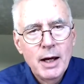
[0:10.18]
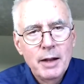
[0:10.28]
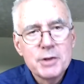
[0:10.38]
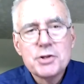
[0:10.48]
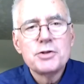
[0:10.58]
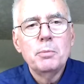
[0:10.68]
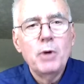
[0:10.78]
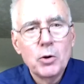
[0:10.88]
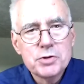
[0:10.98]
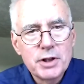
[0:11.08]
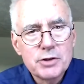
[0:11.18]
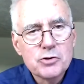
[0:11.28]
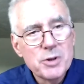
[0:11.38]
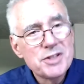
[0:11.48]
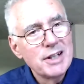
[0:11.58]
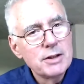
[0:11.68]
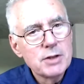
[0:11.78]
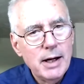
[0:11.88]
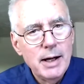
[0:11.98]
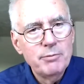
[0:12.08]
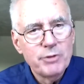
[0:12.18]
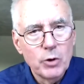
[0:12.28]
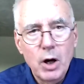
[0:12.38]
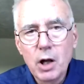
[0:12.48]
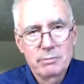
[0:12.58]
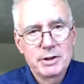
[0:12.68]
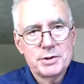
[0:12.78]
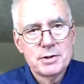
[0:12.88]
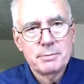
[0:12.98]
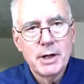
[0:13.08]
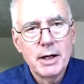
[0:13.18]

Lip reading: This is a most interesting time for all of us.